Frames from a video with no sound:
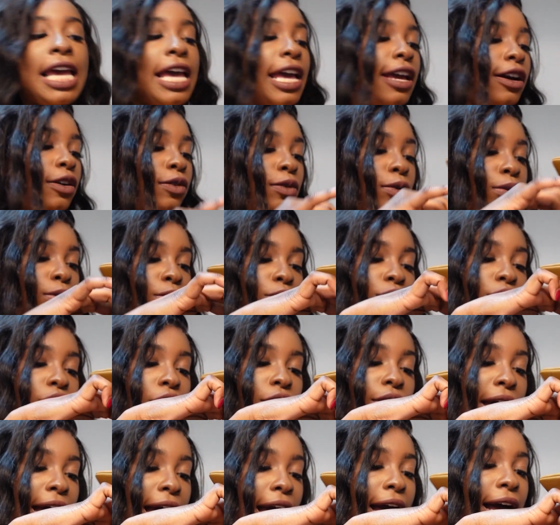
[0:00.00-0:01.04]
It also
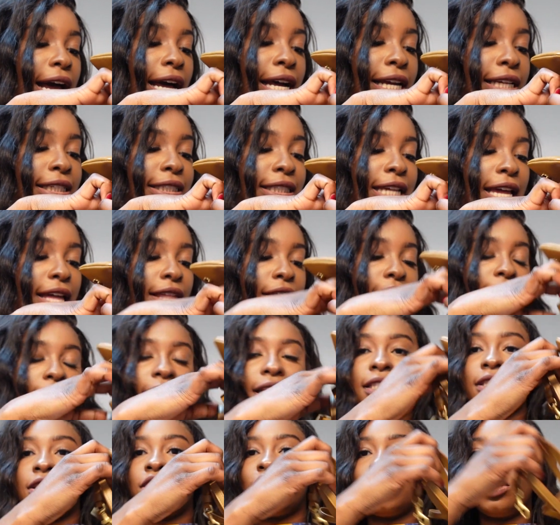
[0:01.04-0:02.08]
has
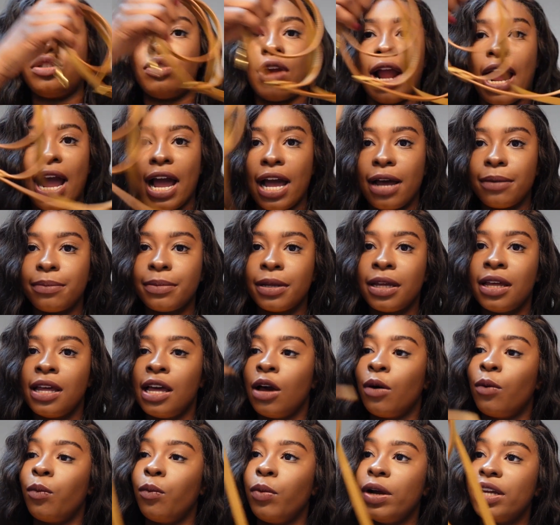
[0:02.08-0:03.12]
this strap,
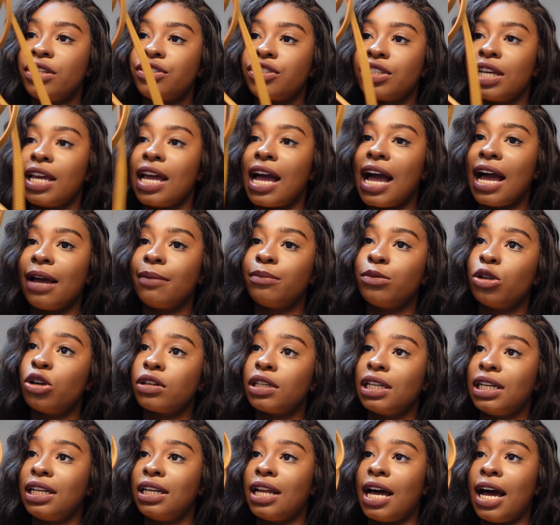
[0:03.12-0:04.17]
which I'm not
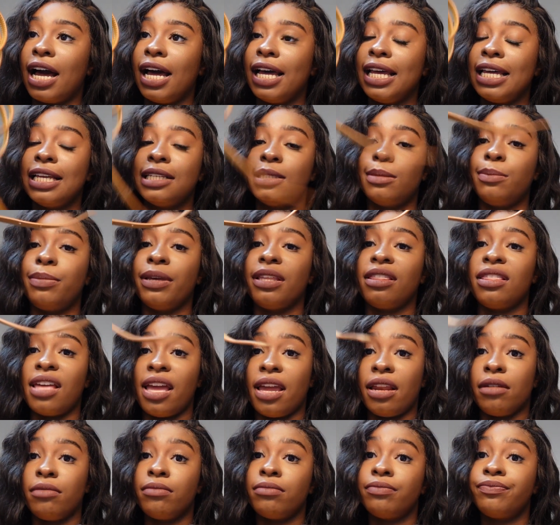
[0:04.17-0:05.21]
gonna lie is a bit
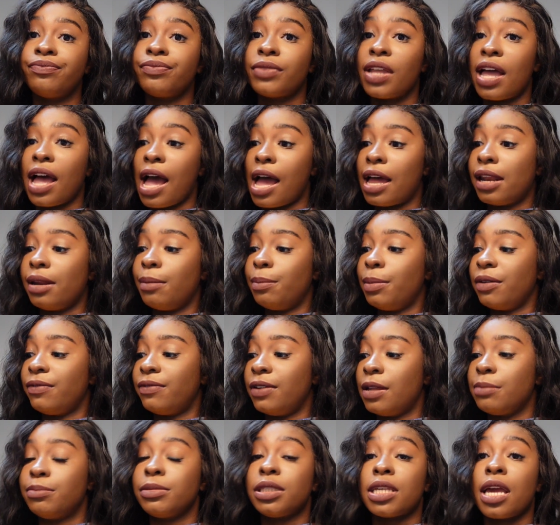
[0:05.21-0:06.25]
thin and a bit
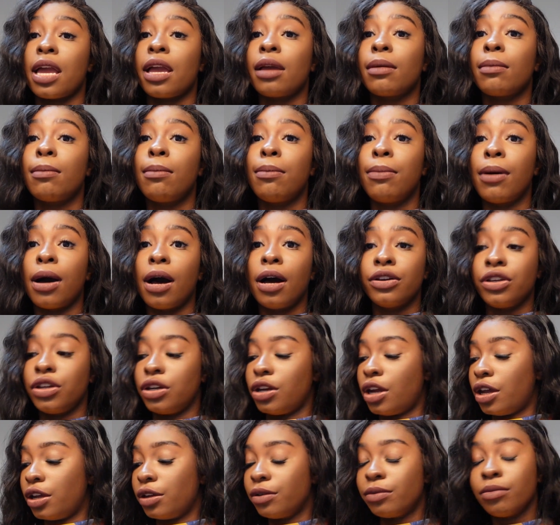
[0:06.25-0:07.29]
flimsy, but you
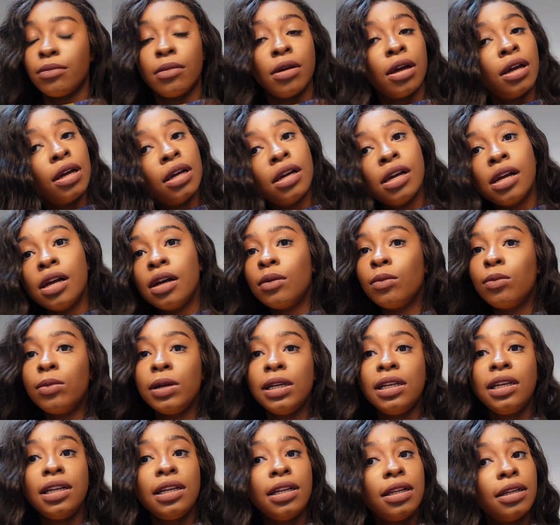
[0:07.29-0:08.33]
know,
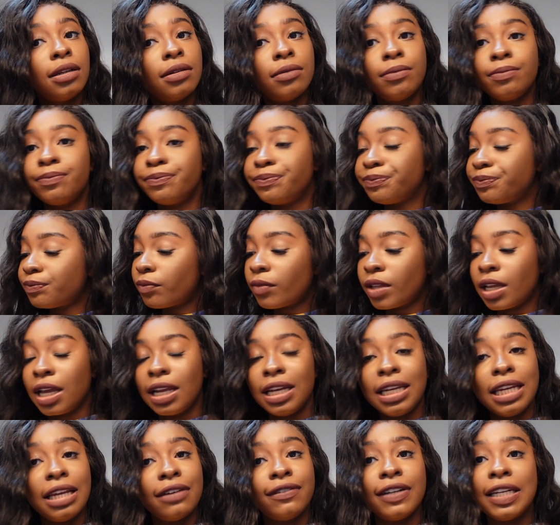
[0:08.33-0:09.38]
we
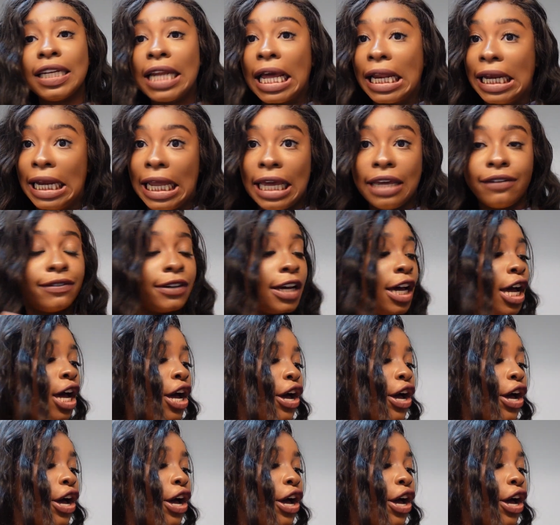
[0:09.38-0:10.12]
live and let live.